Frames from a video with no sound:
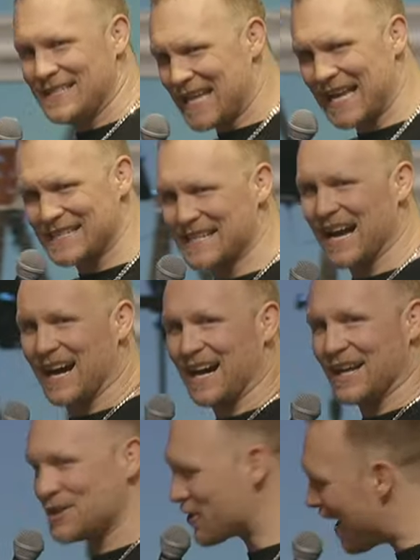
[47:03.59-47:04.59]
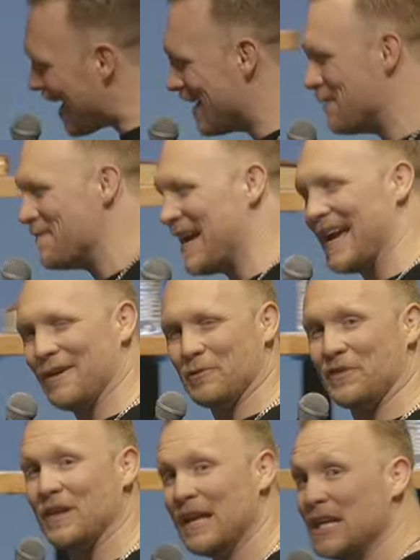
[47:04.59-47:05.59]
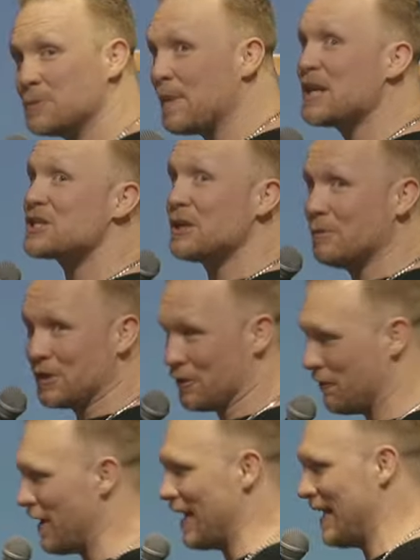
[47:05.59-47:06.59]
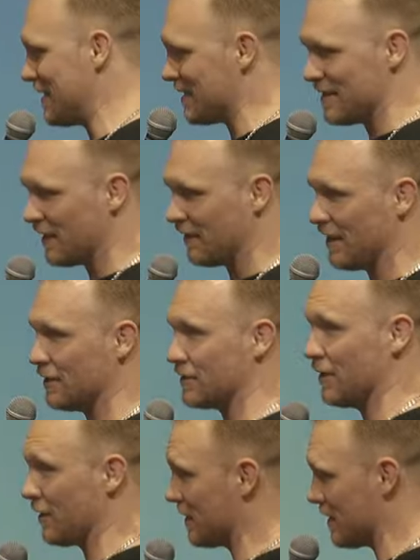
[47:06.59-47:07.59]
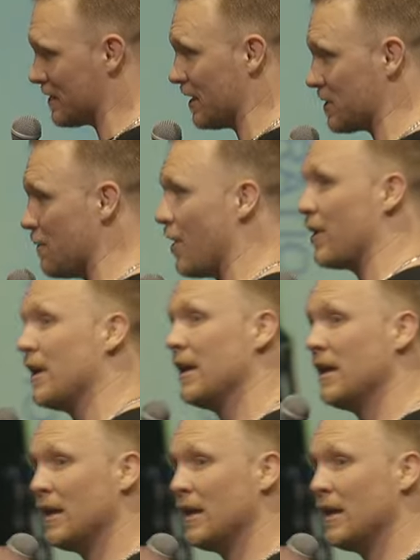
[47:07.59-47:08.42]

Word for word: Test God. Try him, man, with, especially with your finances. Nothing else, though, because that's not smart.